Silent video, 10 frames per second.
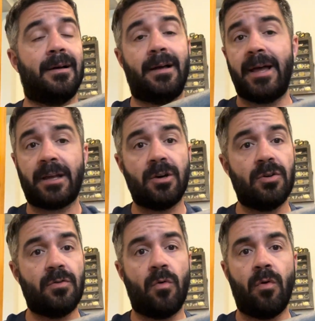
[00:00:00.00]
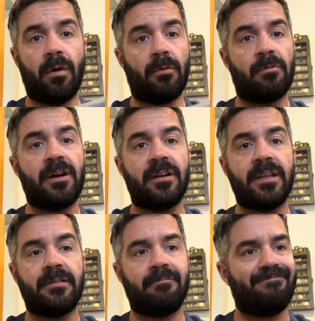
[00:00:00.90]
Echo or
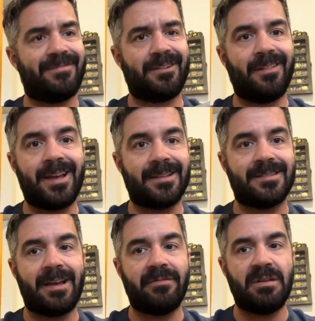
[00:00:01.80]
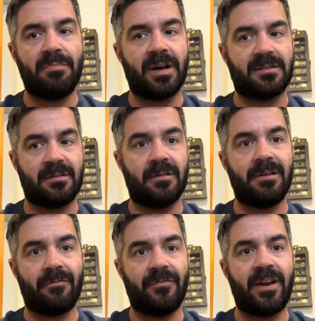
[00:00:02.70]
Reardon, they're like $70. They're
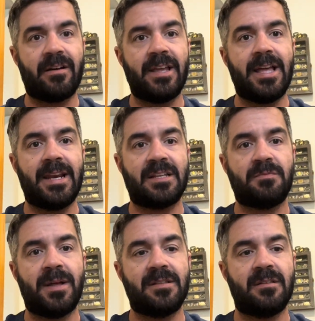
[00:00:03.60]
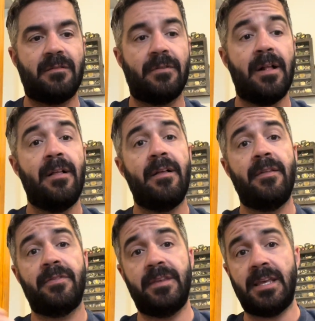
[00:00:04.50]
very inexpensive.
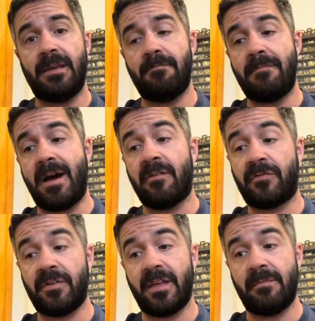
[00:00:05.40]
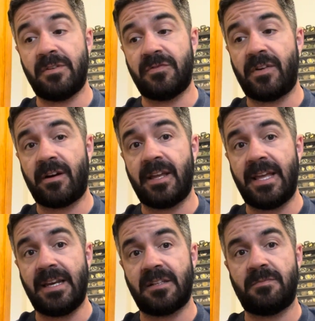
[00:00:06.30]
The mount for them is very
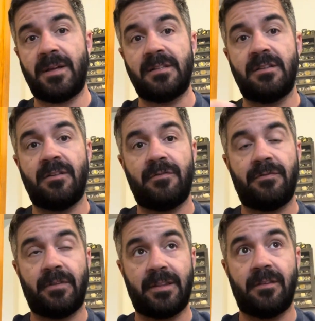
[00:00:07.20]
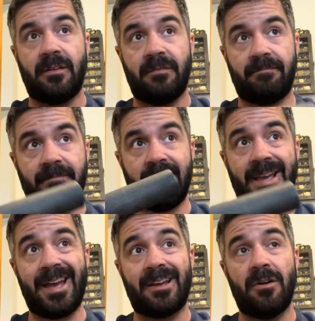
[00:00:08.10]
inexpensive, like the
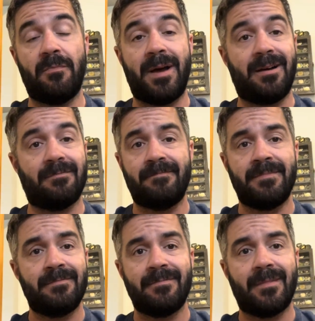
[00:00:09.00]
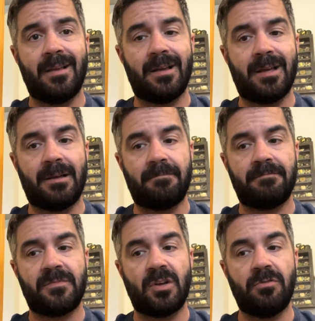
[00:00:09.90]
Echo mount.
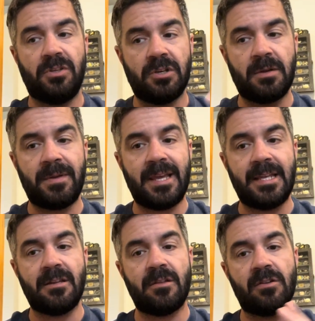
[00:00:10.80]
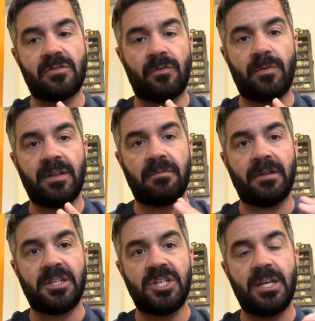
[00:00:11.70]
So you could be into those for
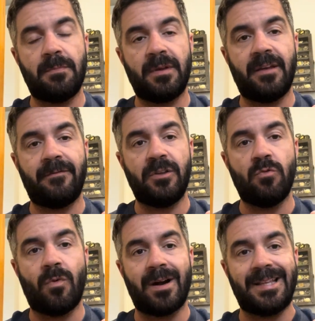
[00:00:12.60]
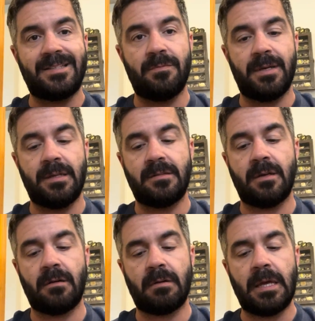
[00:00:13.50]
really cheap if you wanted to be.
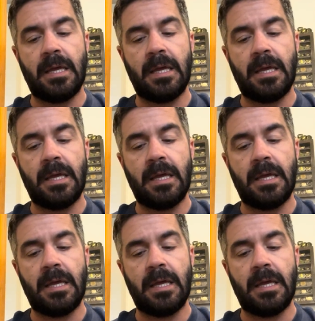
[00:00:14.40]
So